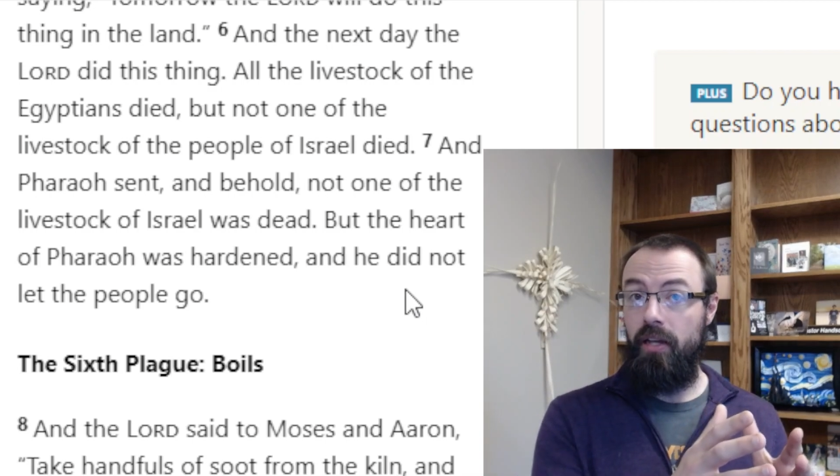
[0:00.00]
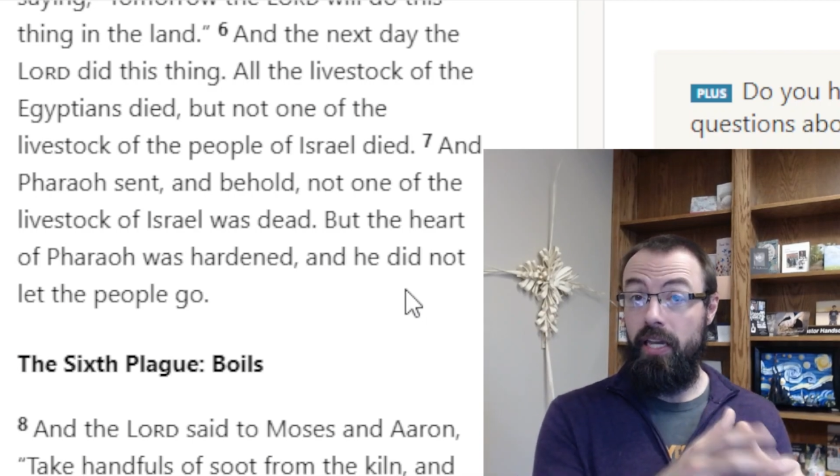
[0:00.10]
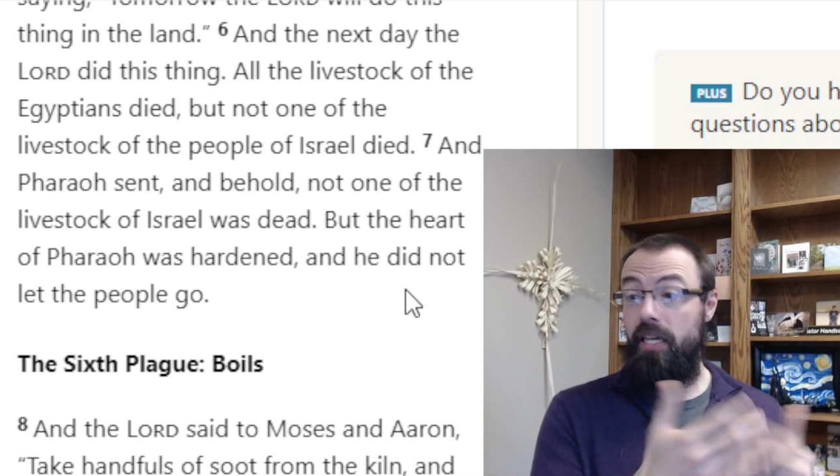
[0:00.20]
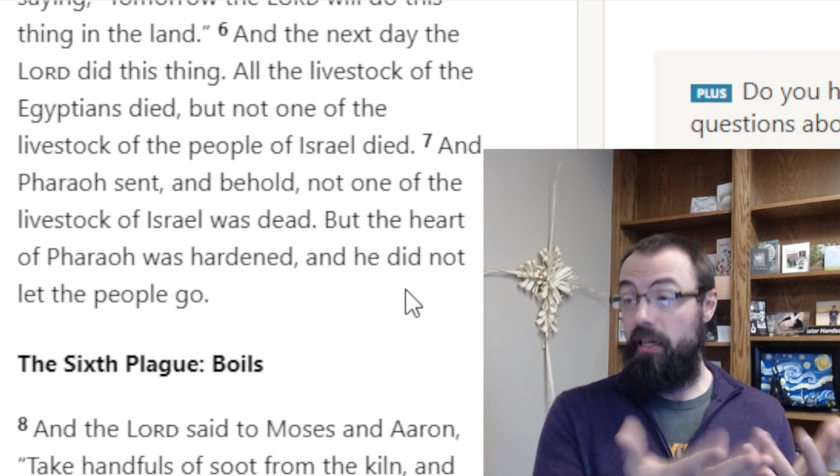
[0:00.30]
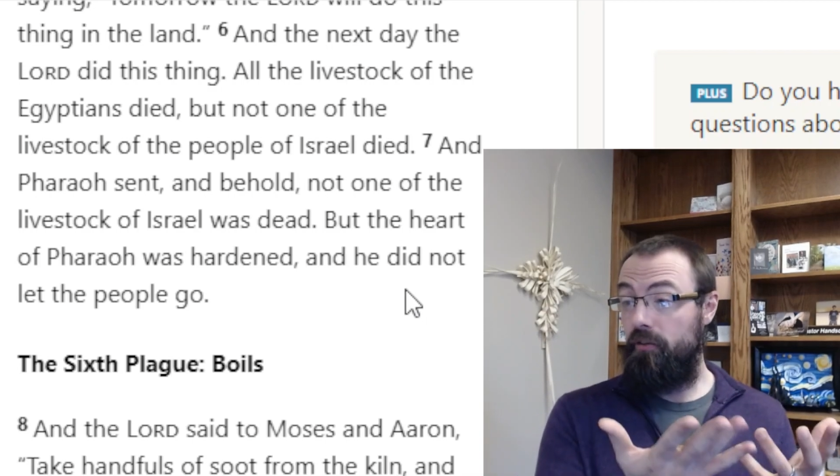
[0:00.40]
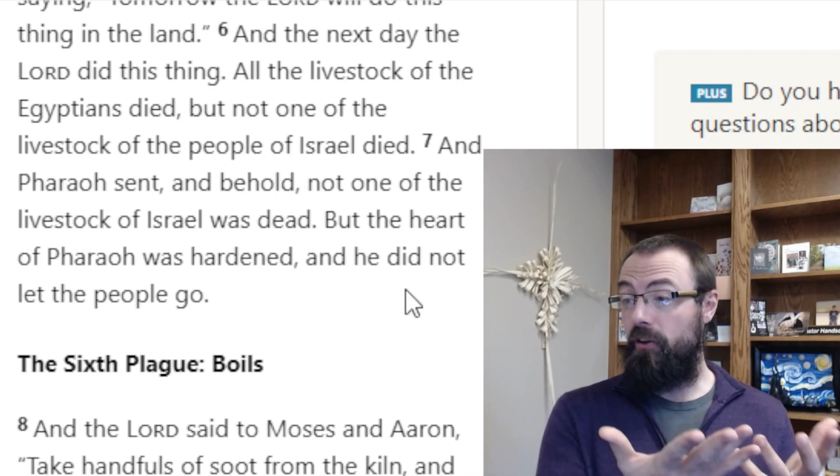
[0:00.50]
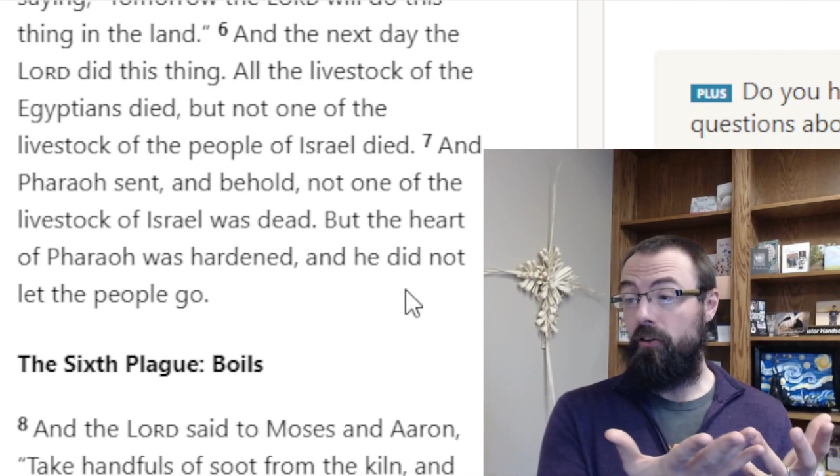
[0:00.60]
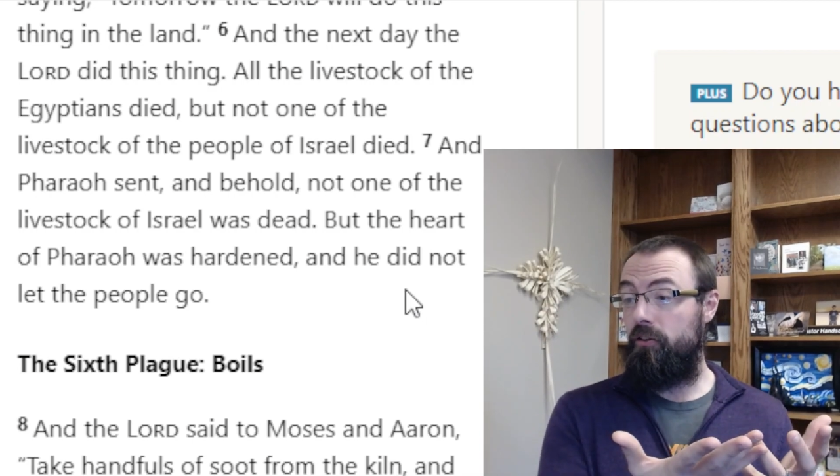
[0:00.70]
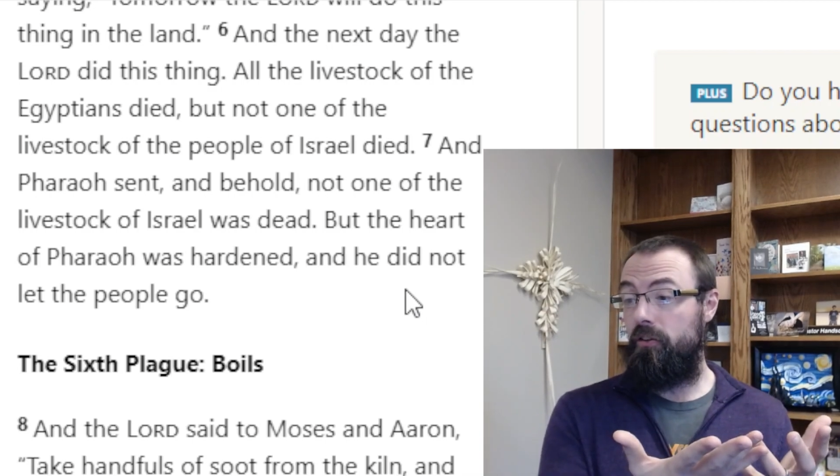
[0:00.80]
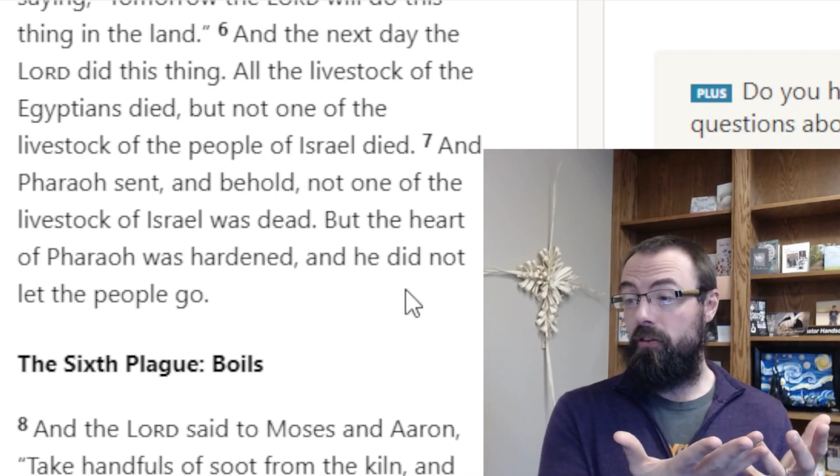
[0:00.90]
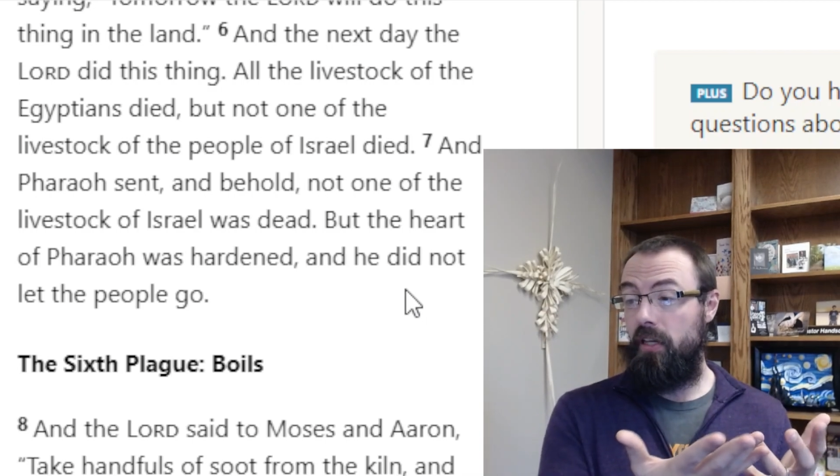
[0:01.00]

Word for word: he gives us,